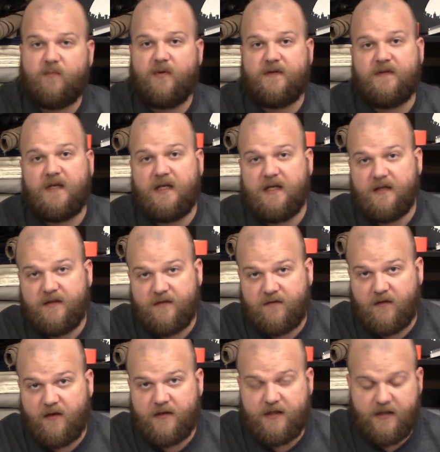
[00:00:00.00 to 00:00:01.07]
patina
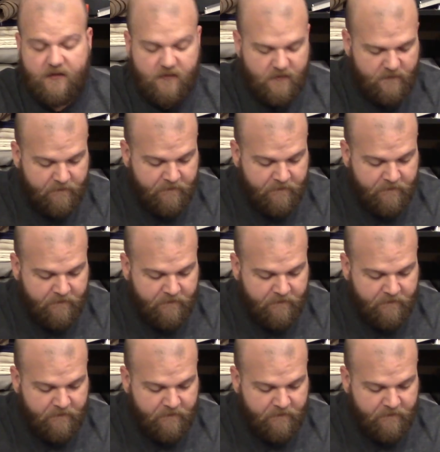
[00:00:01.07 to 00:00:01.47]
that's on here.